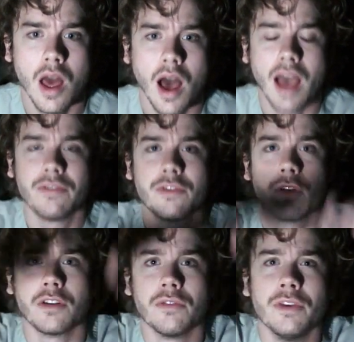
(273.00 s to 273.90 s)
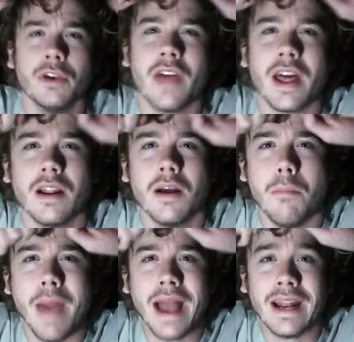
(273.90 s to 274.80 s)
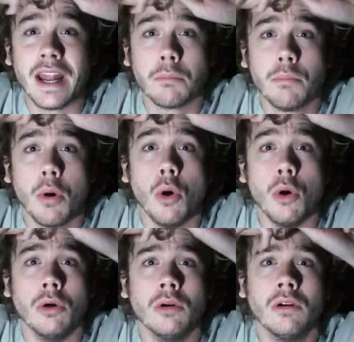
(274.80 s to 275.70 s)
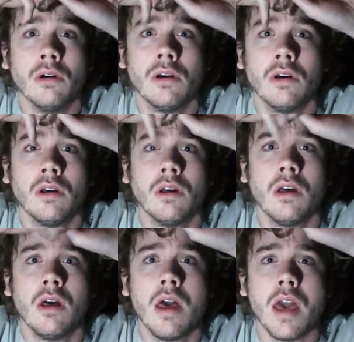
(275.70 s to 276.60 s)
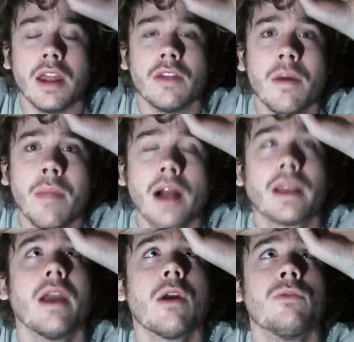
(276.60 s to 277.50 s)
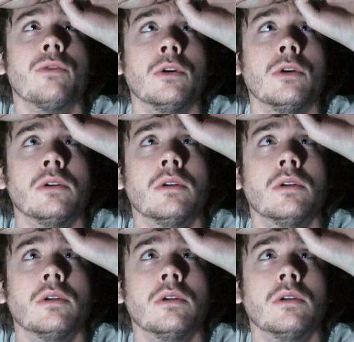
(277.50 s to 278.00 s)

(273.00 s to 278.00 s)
I start to feel that magnetic pull. And if I'm not careful,